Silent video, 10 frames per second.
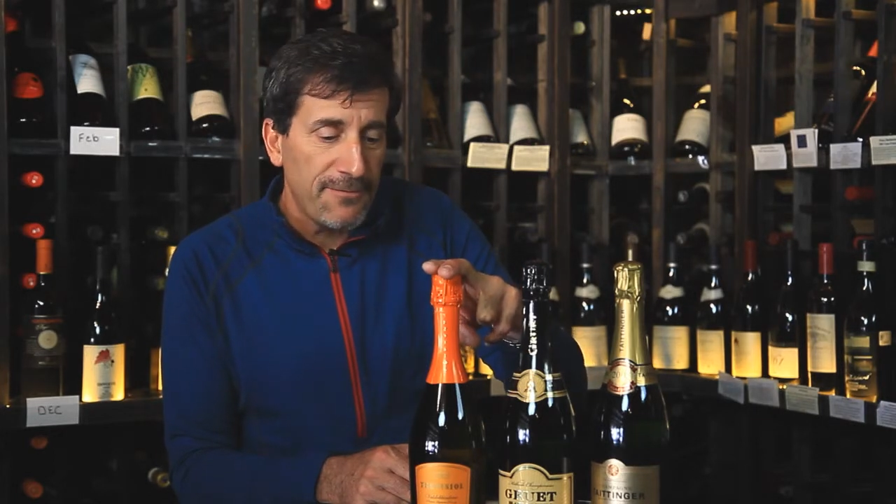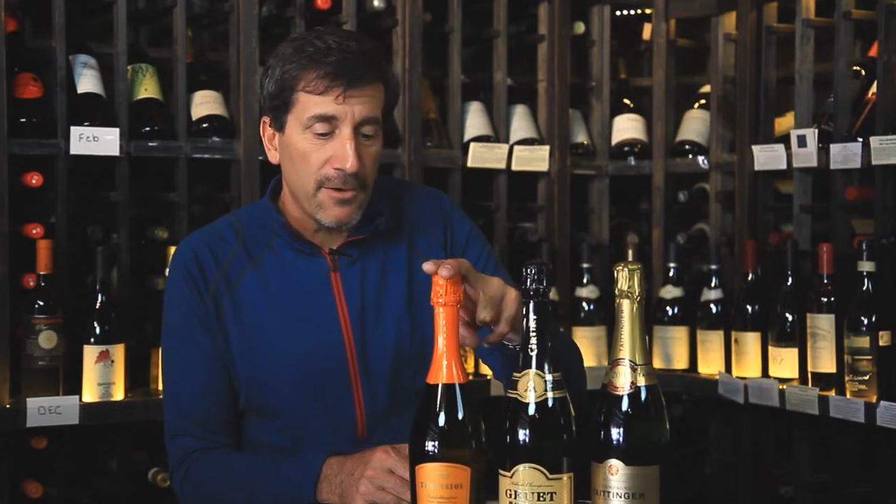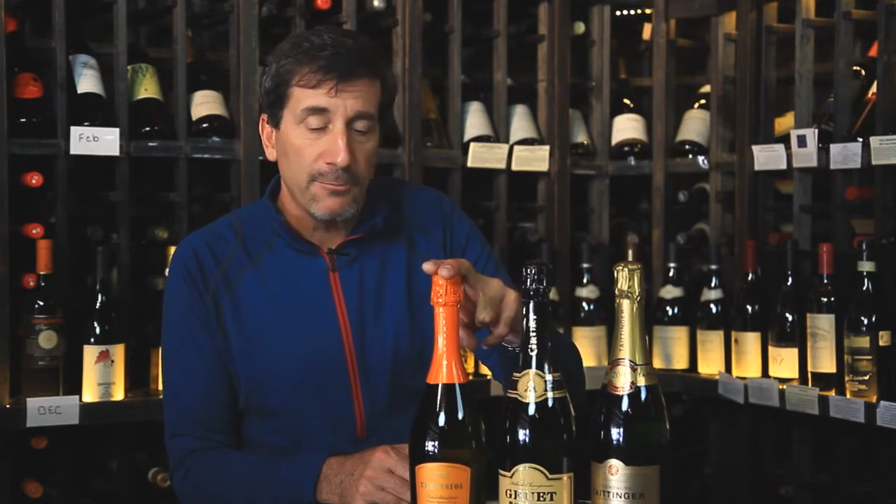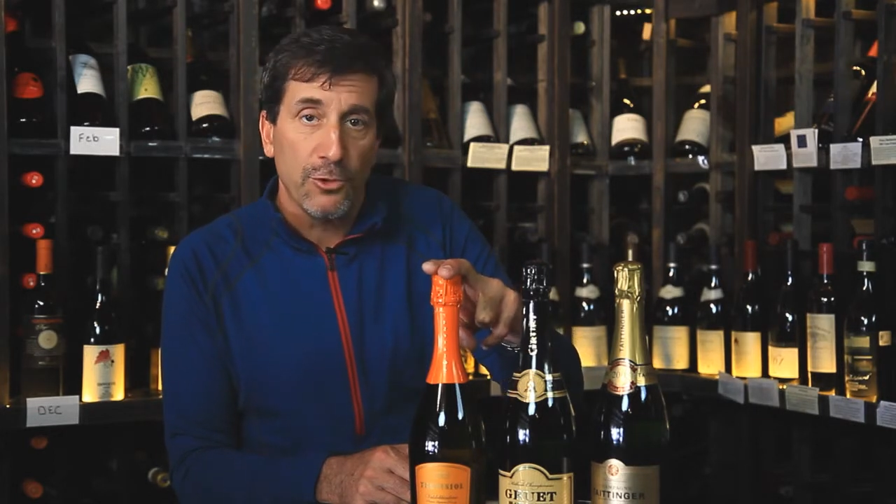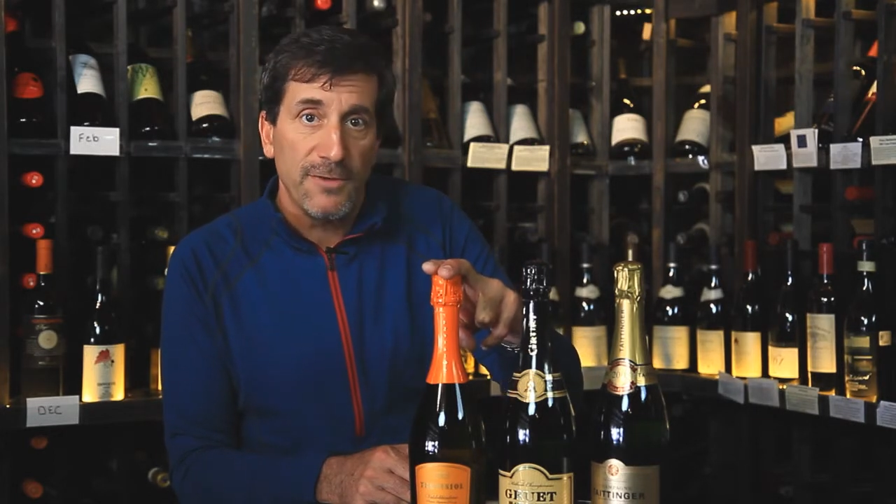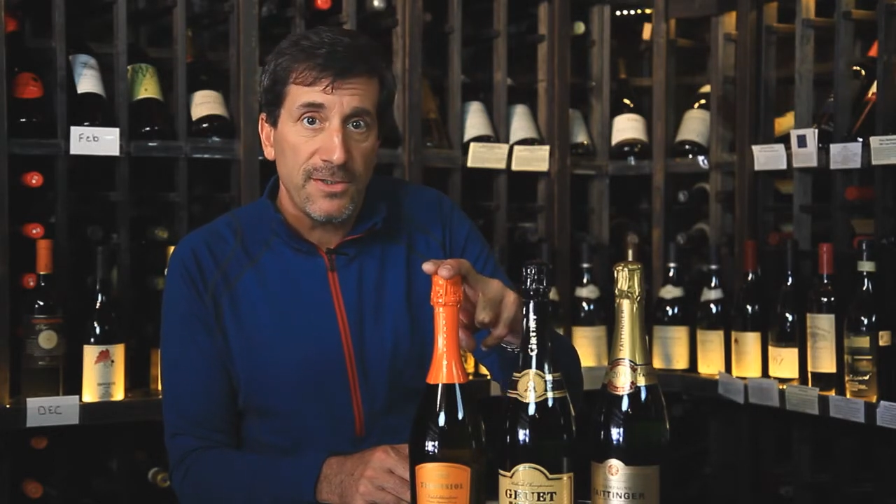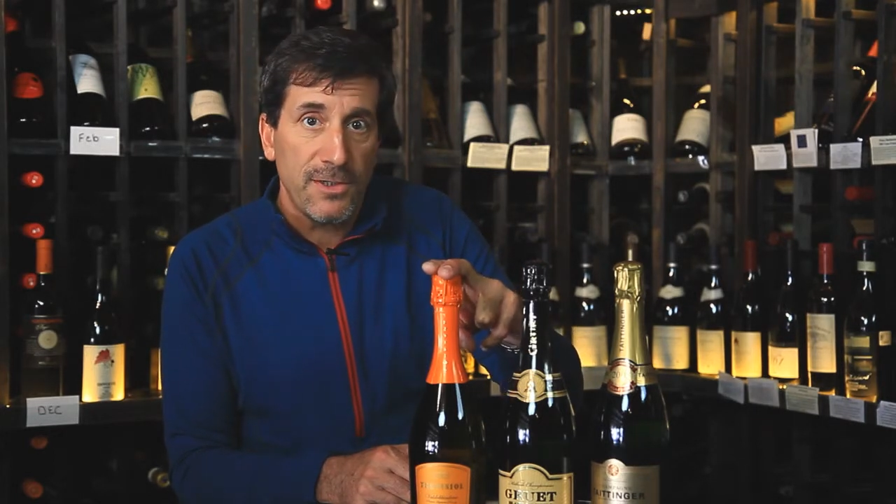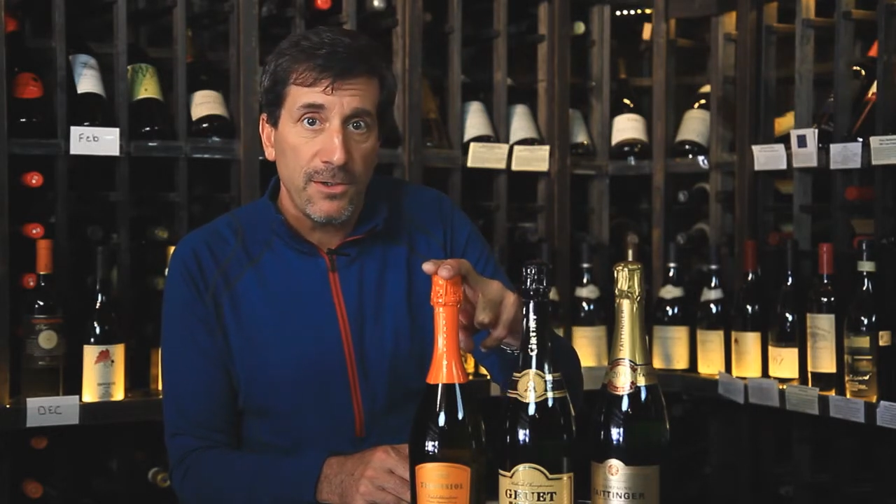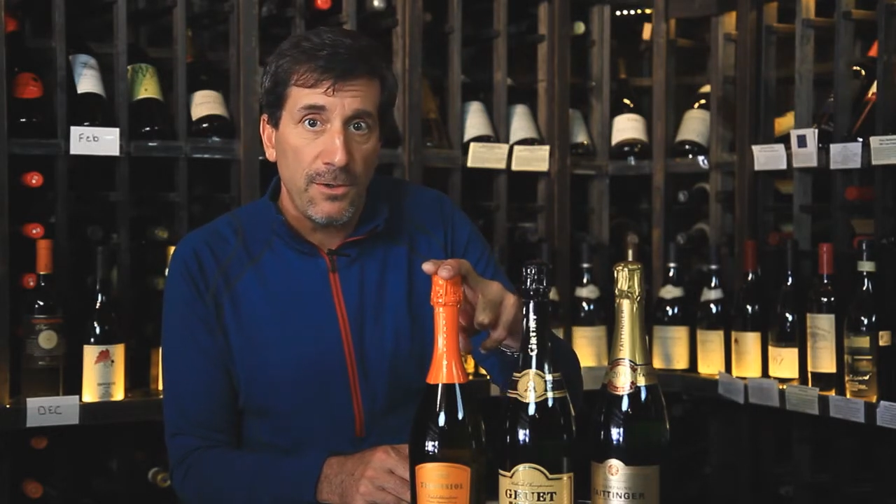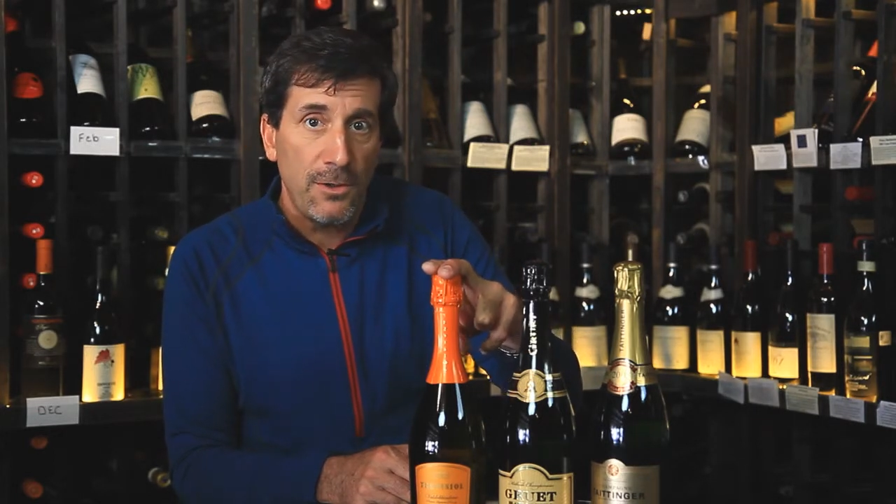from
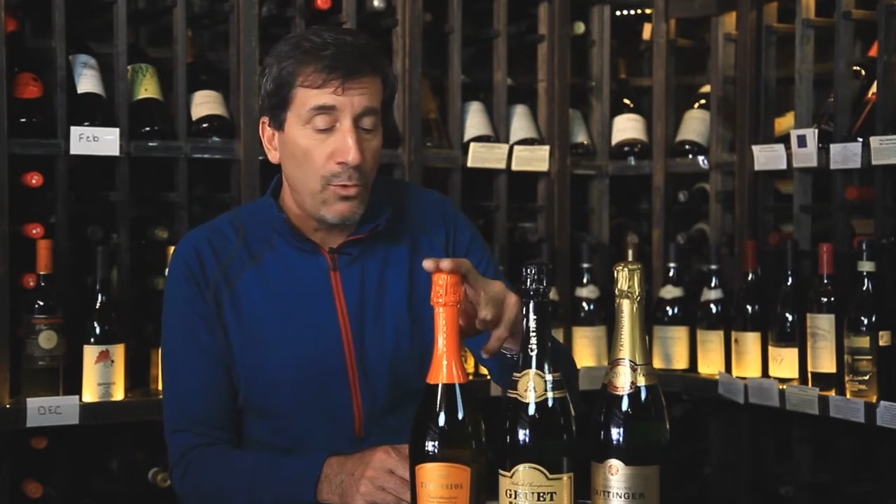Trevisio,